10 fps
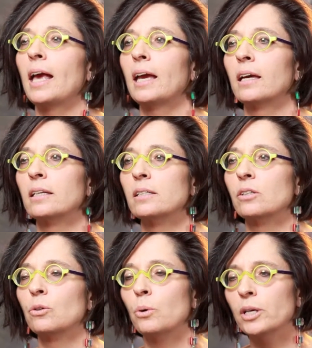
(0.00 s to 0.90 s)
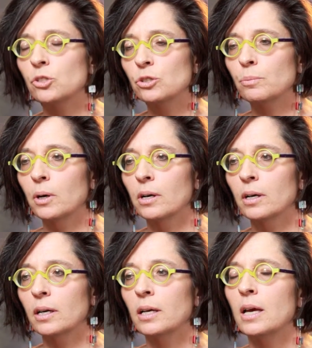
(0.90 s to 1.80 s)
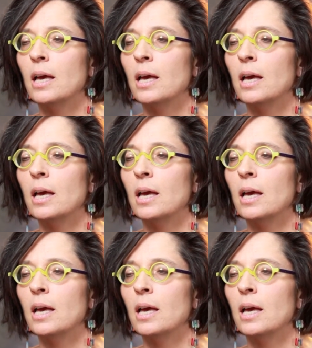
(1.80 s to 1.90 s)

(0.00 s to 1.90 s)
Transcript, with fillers: And the question mark